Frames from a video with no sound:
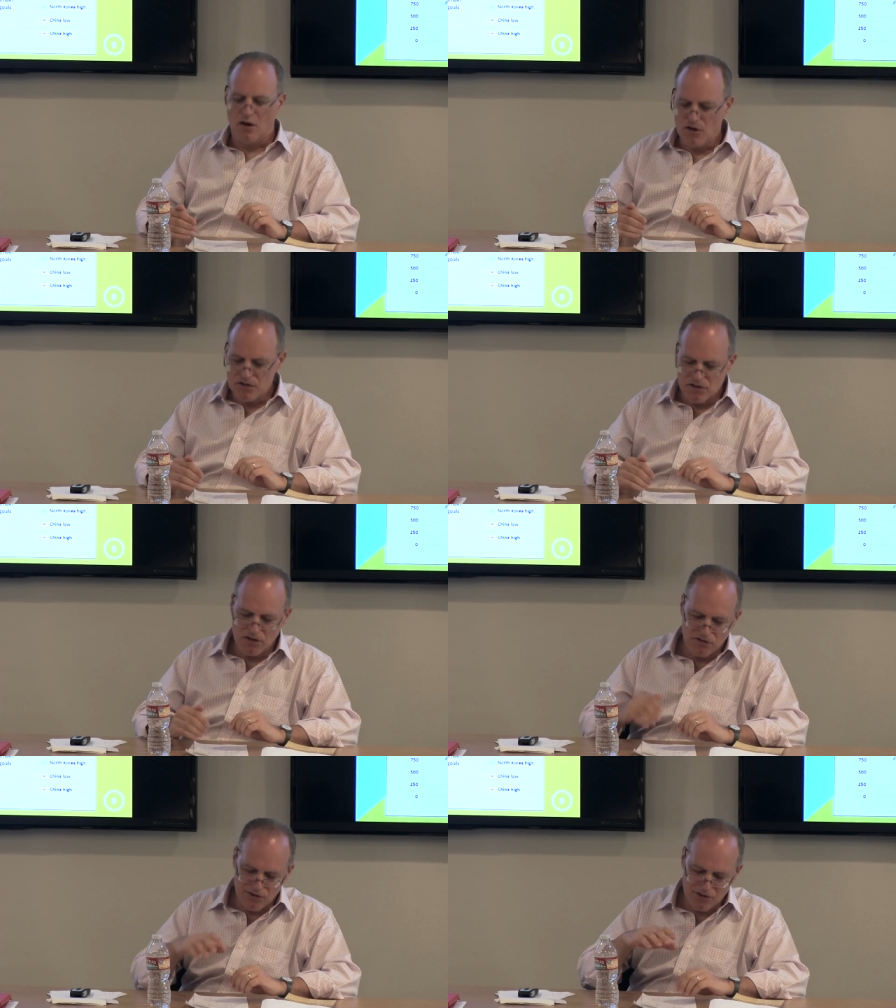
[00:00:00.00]
Also,
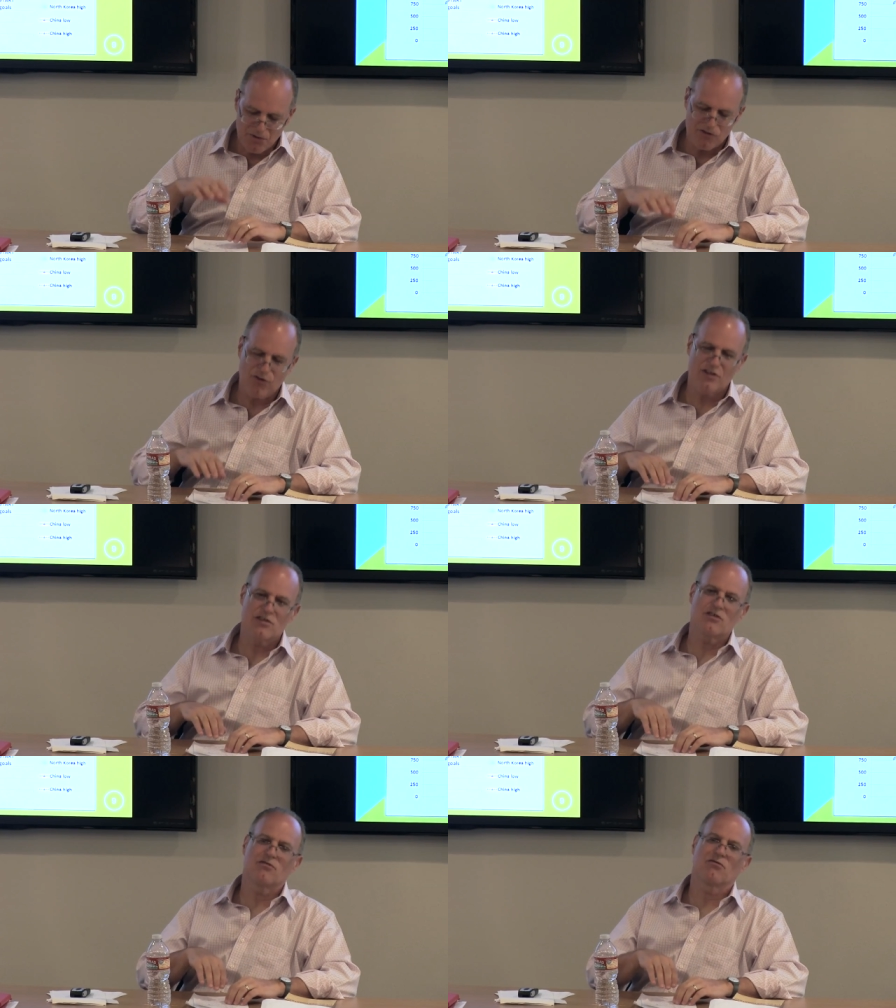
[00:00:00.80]
they don't talk about
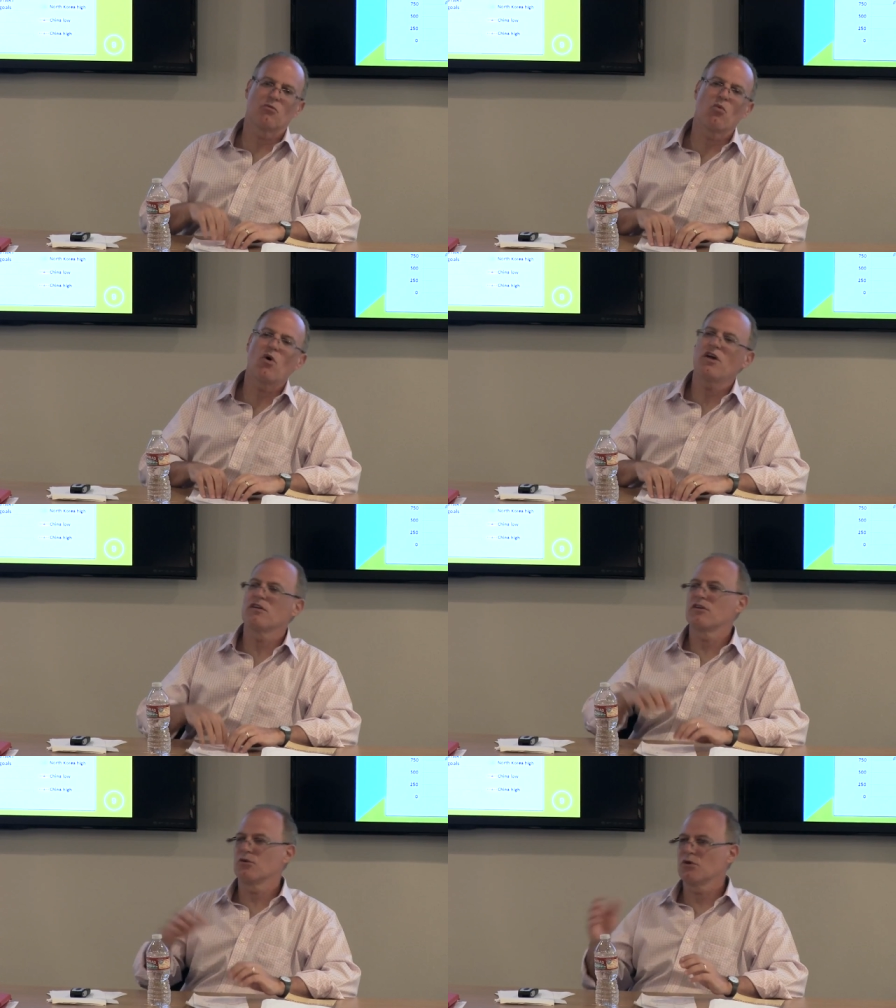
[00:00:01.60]
transition from
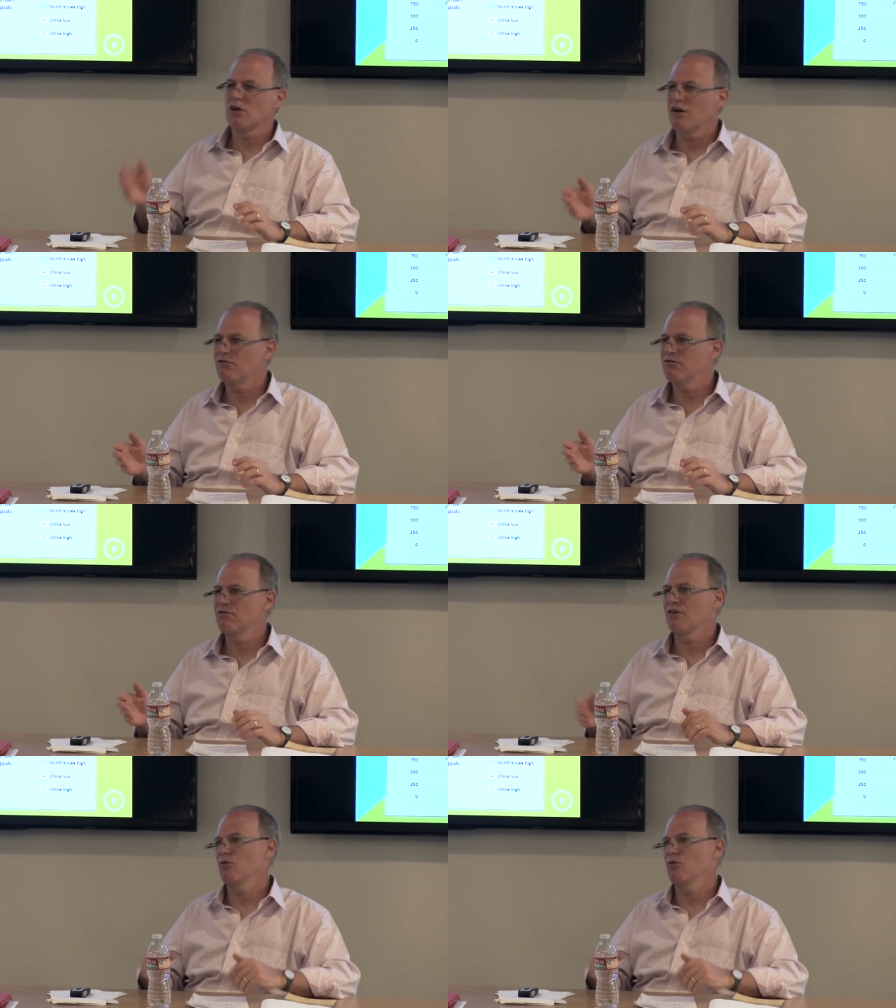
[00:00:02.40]
one to enough,